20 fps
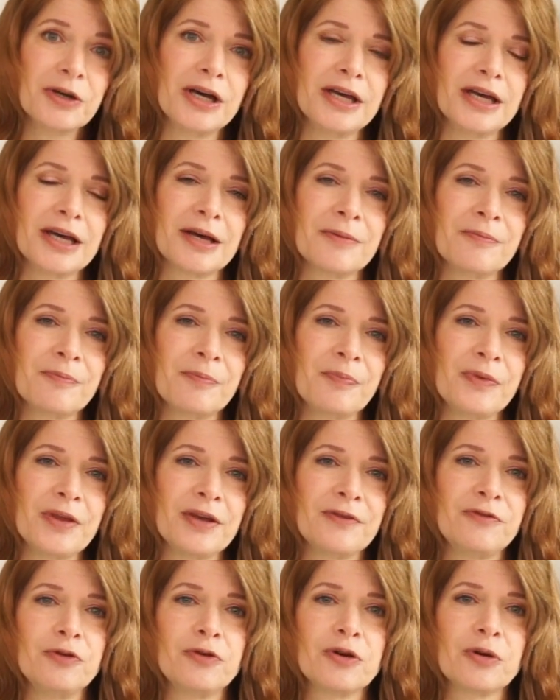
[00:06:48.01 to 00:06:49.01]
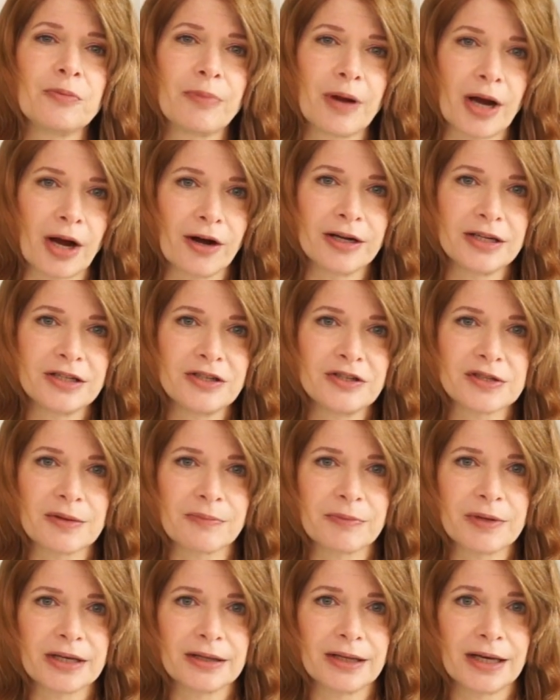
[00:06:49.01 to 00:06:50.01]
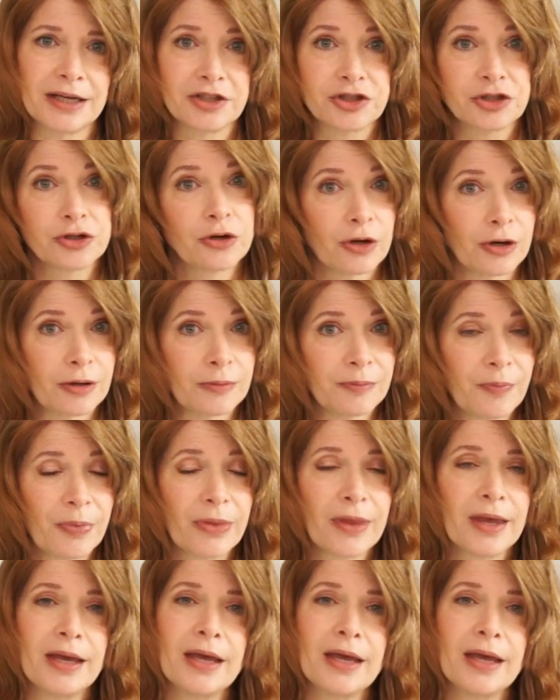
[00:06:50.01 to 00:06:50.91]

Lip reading: If you compare it to something like sugar.